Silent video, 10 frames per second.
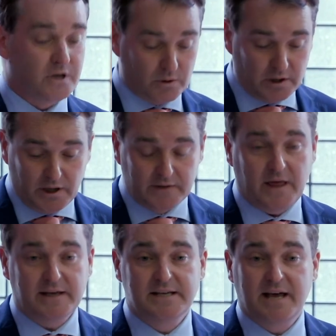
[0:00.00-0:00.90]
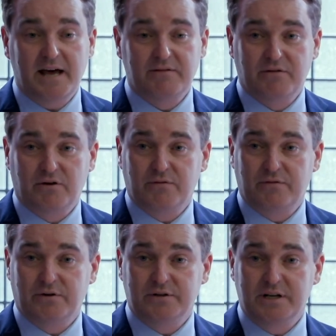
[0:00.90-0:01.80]
So thanks again
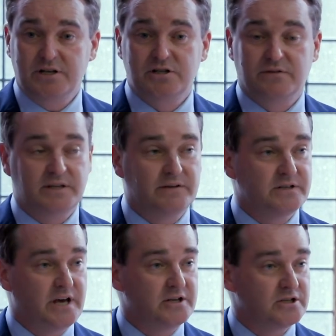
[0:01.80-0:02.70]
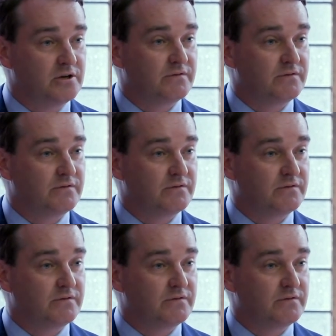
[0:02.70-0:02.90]
for the initiative and the invitation.